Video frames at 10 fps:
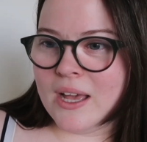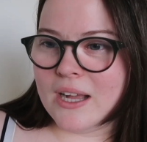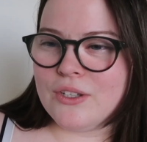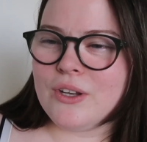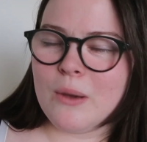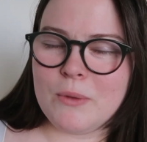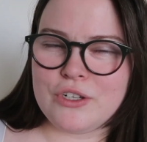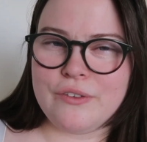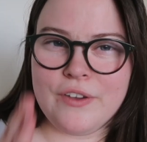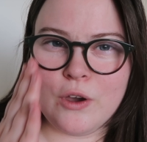I don't know how
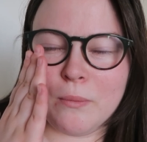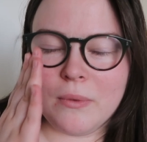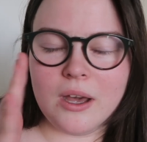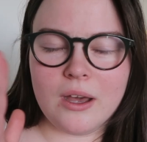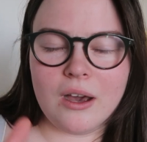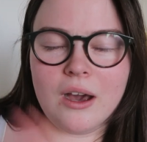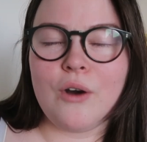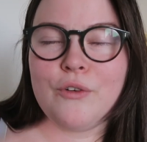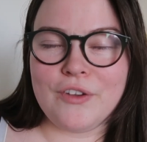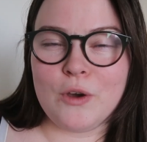much
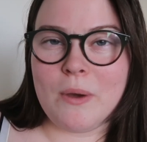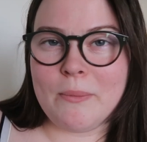I'll film.